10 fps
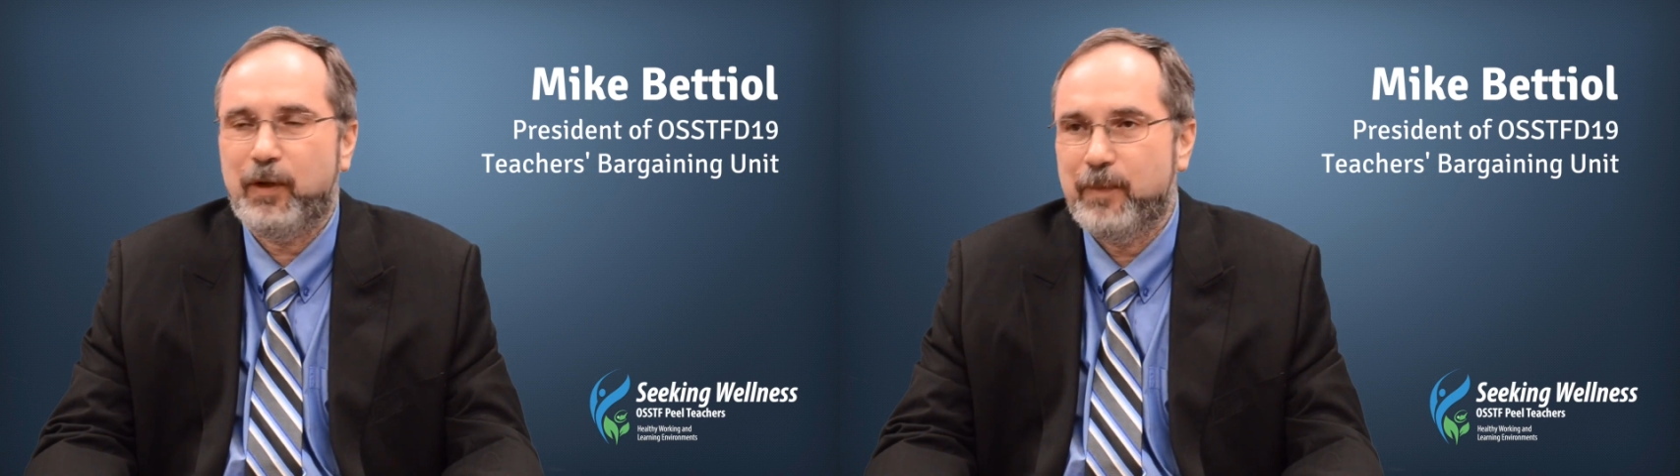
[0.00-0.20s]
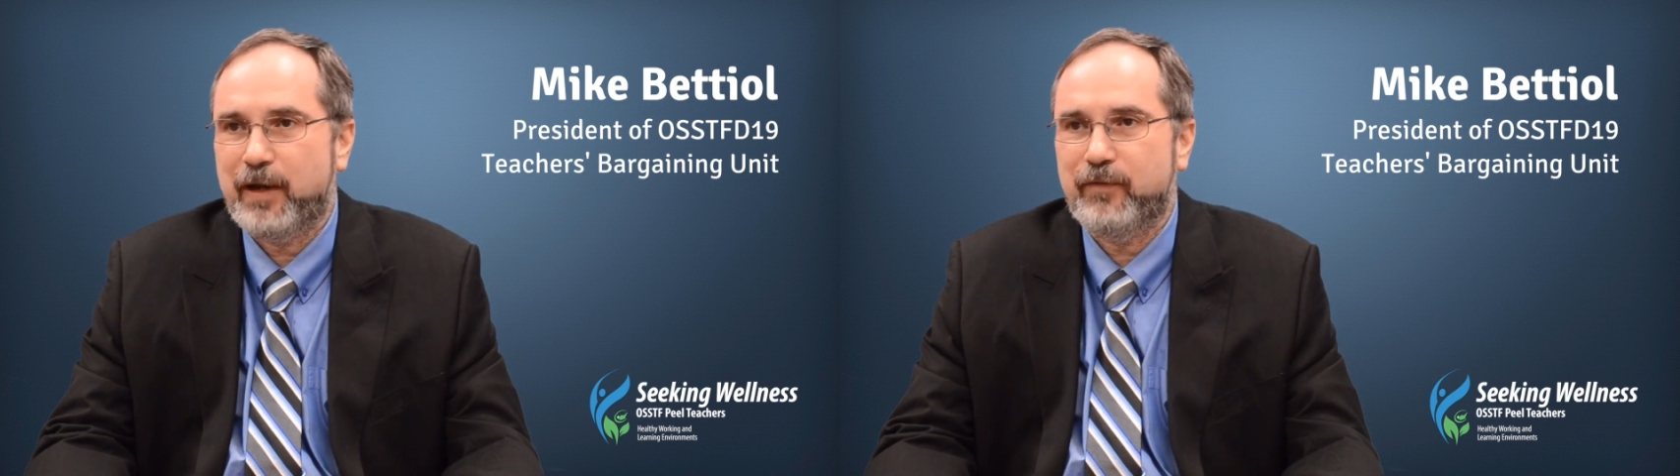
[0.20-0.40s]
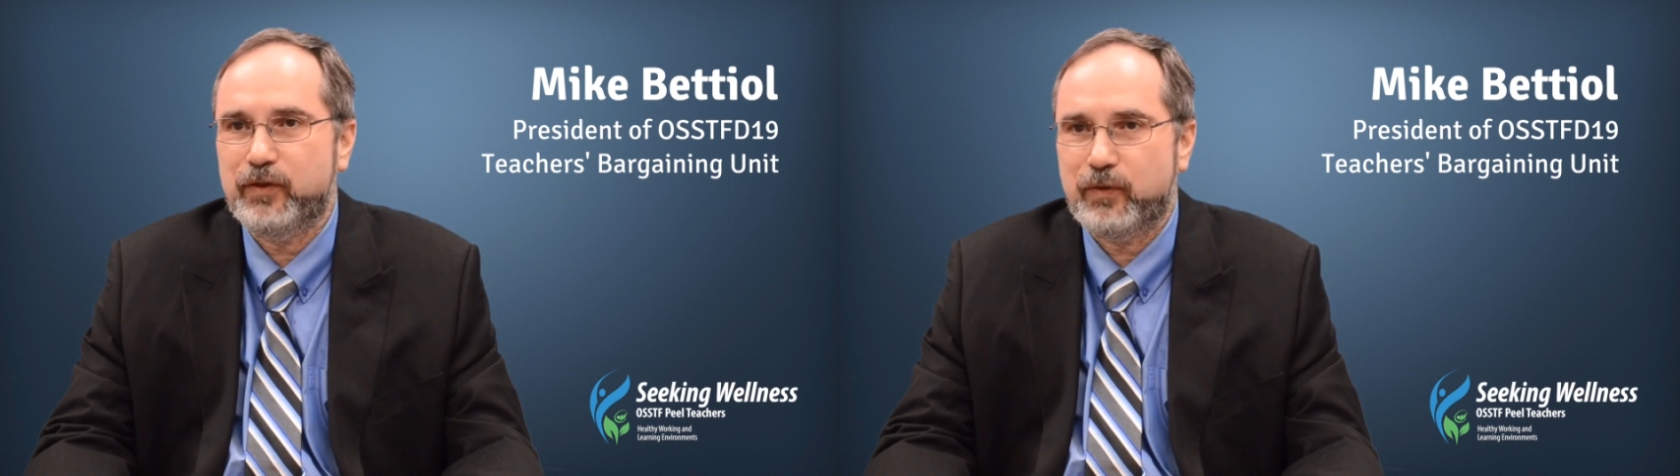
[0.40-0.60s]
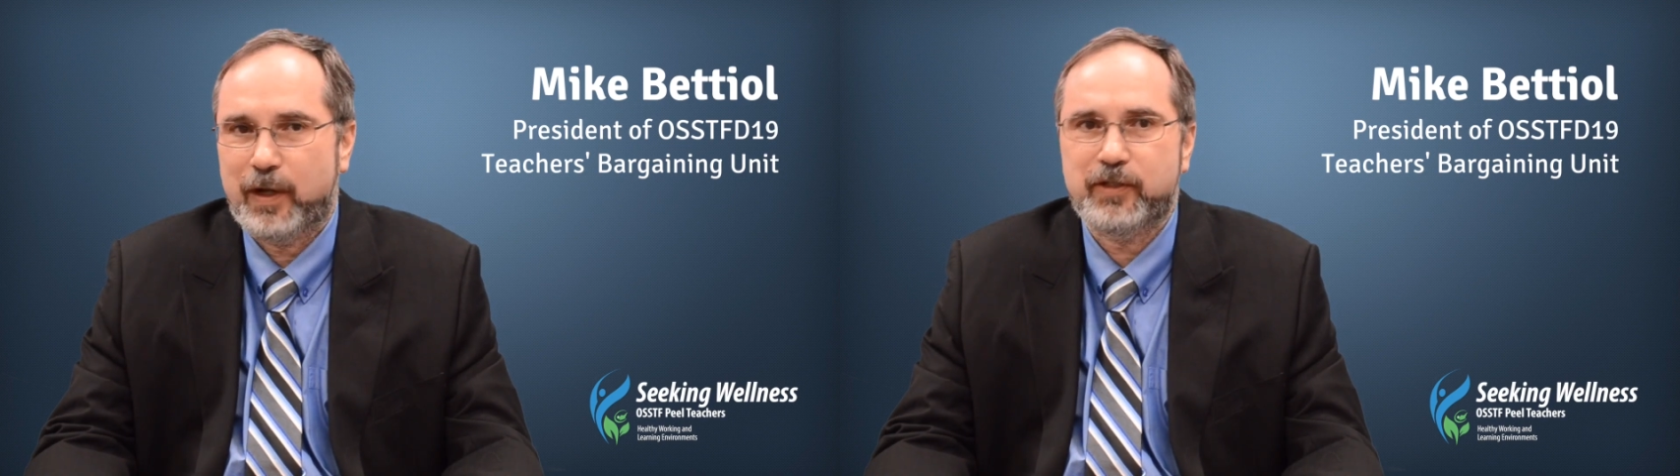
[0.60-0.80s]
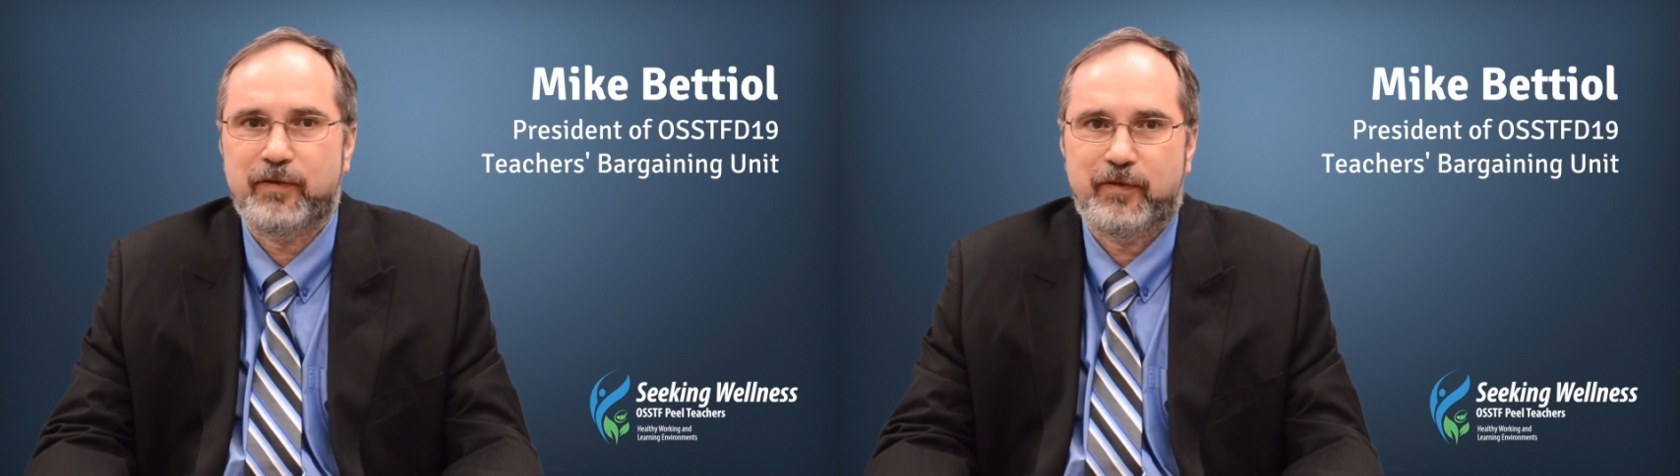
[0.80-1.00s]
amount of
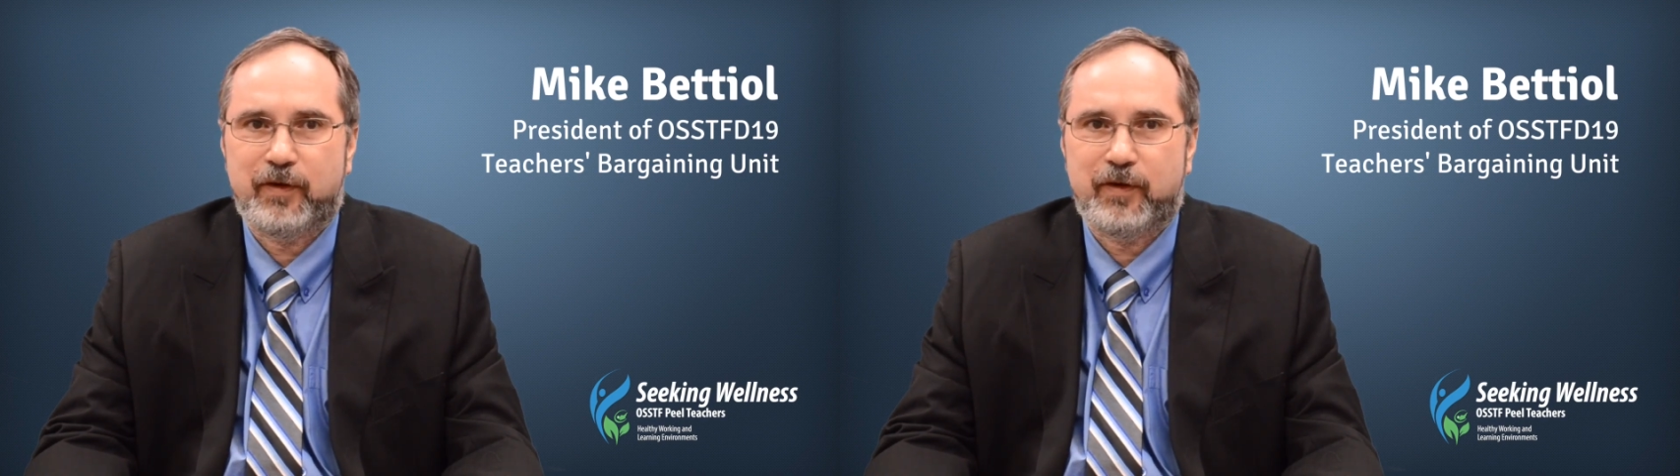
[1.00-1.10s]
stress and